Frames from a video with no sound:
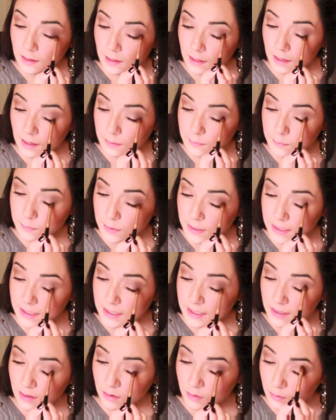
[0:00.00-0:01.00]
And I'm
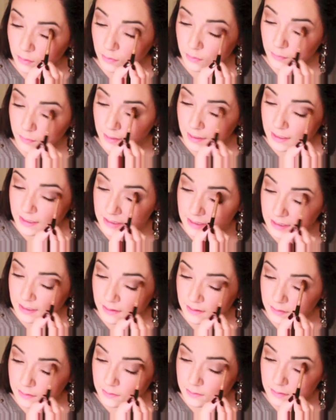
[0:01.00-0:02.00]
bringing it all the way
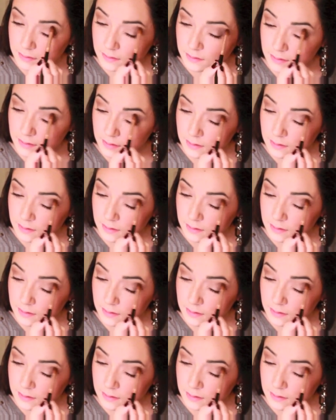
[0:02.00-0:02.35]
down.